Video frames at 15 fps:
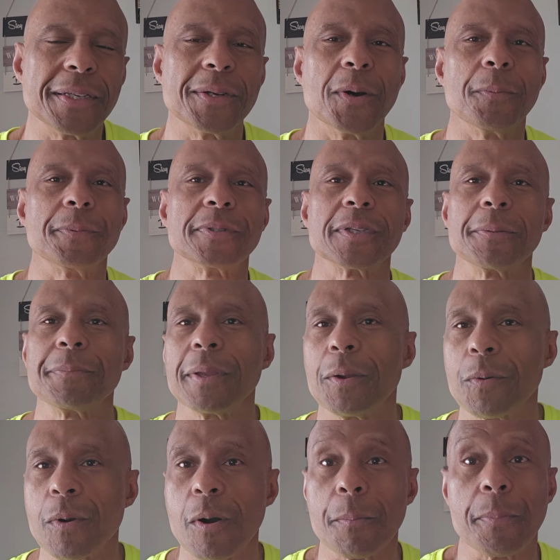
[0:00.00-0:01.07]
It opens up they
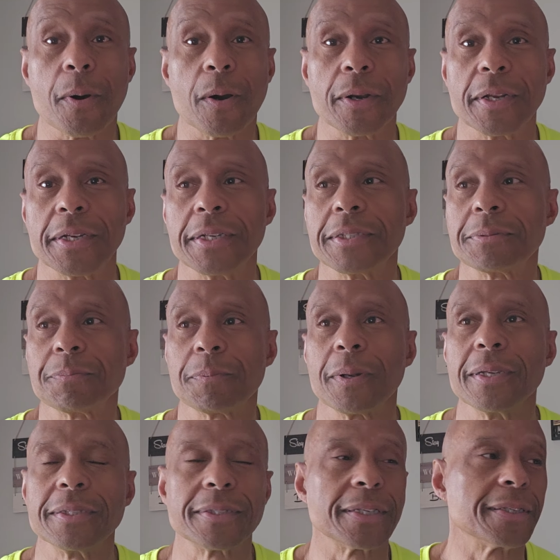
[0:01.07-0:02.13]
were all partying this
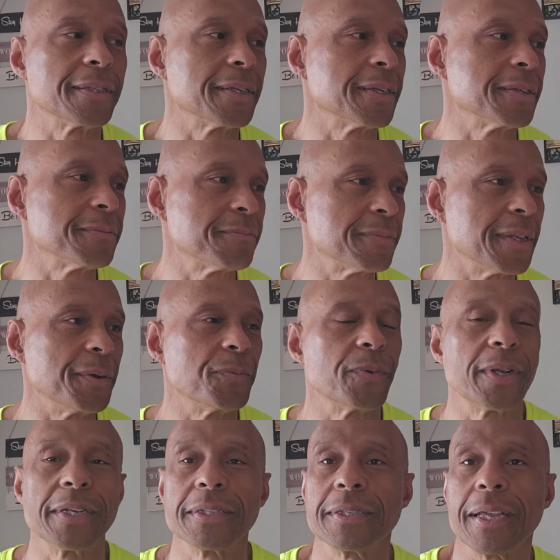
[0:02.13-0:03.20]
place that uh, they
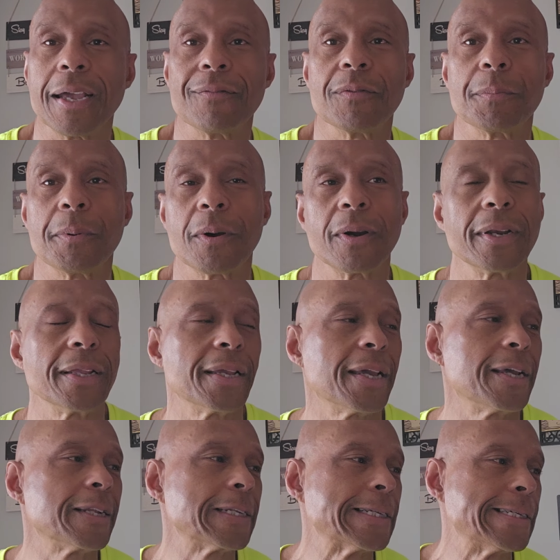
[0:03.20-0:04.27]
rented to have a party
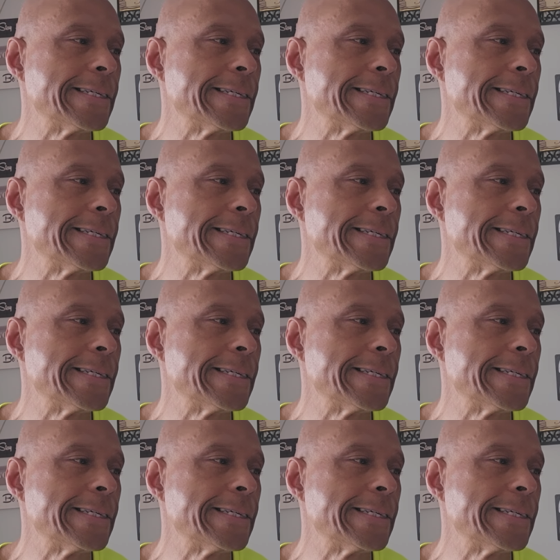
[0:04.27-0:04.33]
at,